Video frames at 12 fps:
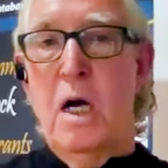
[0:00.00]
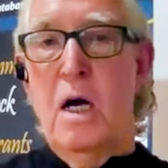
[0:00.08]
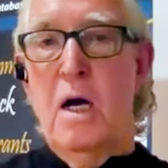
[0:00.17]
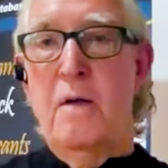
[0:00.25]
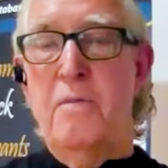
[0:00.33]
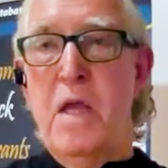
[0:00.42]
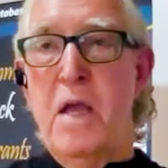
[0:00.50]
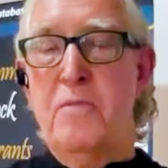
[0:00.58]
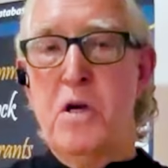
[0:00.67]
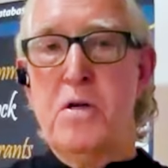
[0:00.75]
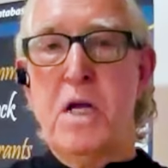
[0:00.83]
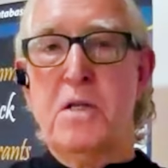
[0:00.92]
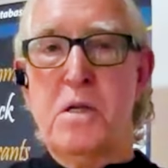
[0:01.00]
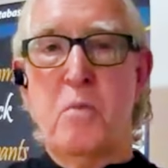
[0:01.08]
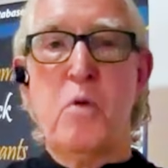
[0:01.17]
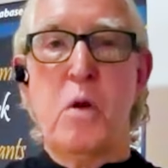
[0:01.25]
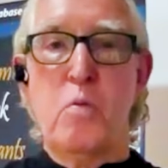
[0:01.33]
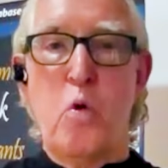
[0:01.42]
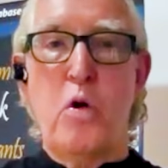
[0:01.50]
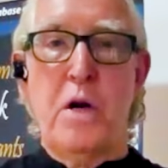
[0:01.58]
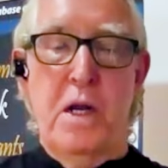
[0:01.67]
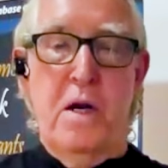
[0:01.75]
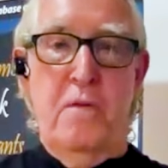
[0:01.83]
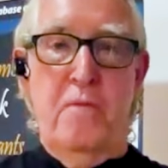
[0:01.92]
if there's not some
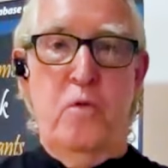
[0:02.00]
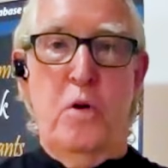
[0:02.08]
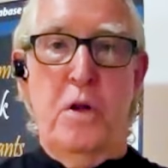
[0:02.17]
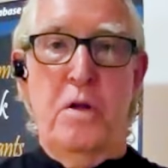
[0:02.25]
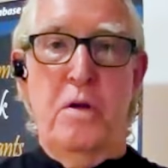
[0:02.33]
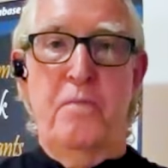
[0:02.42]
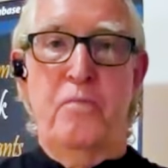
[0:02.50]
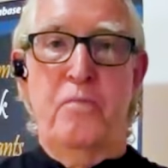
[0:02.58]
reward in it for you?